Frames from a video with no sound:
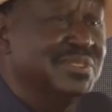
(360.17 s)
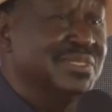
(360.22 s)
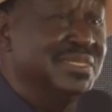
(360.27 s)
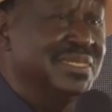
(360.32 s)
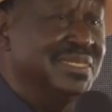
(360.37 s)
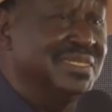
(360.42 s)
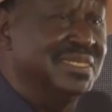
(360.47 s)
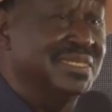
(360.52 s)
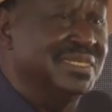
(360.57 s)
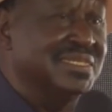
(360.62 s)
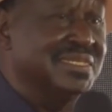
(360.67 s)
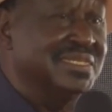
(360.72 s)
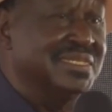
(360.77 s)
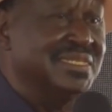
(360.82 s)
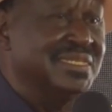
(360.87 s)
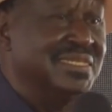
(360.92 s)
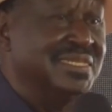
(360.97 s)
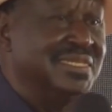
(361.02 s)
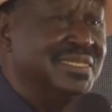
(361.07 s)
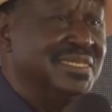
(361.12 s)

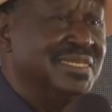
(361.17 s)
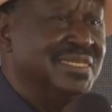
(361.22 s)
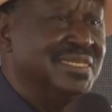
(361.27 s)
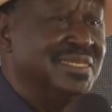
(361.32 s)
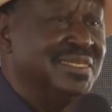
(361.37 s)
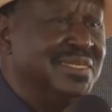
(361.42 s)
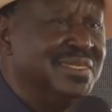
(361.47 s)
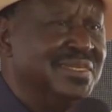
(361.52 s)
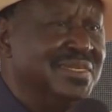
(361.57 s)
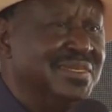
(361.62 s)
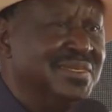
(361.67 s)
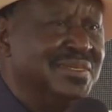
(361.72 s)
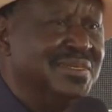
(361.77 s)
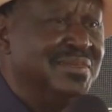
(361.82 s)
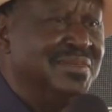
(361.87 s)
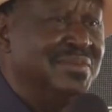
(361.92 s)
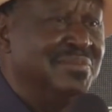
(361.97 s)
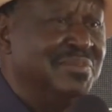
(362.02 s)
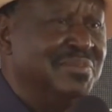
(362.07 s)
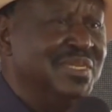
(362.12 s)
areas.
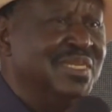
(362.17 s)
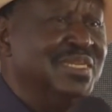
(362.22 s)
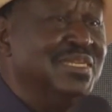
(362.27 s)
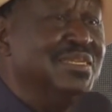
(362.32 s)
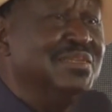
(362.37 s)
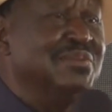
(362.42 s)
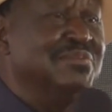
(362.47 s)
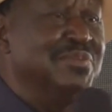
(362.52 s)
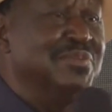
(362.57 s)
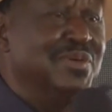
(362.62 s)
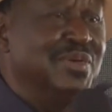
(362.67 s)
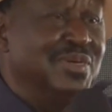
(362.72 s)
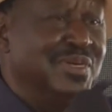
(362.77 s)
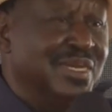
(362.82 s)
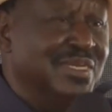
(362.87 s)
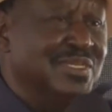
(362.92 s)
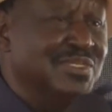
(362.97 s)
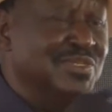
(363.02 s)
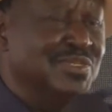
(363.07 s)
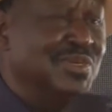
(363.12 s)
Mecklenburg,
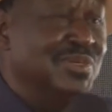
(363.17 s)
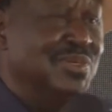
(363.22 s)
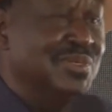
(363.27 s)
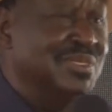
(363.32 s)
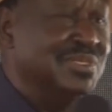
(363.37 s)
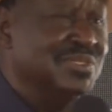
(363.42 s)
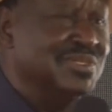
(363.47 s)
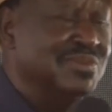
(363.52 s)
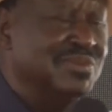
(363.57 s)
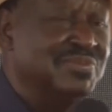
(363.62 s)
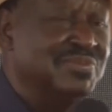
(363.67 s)
and so on and so